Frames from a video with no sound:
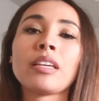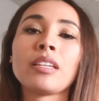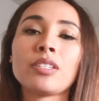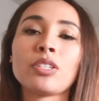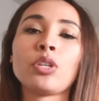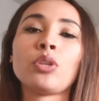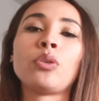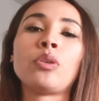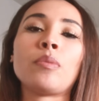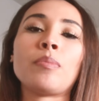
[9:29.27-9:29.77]

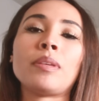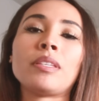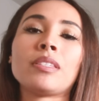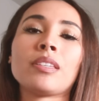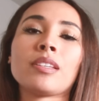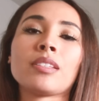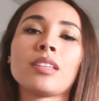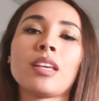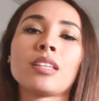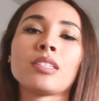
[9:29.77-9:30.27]
continue to be
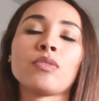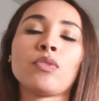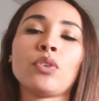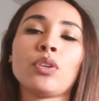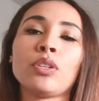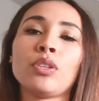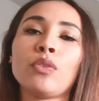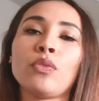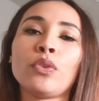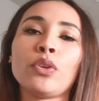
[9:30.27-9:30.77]

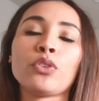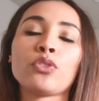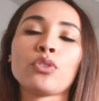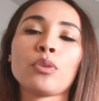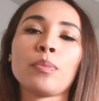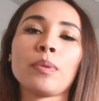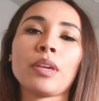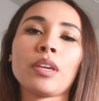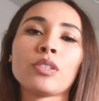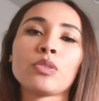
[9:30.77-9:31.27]
successful in the
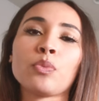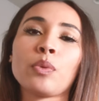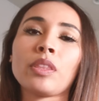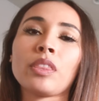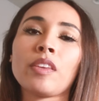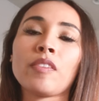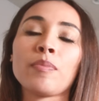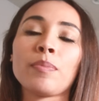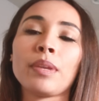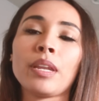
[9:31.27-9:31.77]
future because
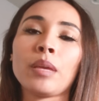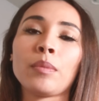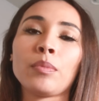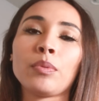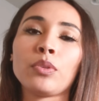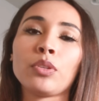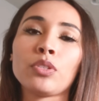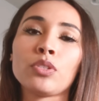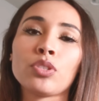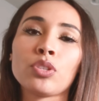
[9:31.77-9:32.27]
what they've been
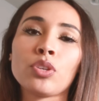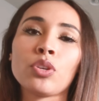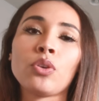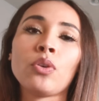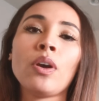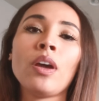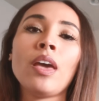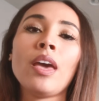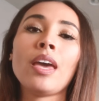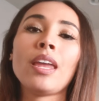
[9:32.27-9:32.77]
able to
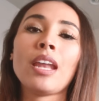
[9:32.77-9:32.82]
do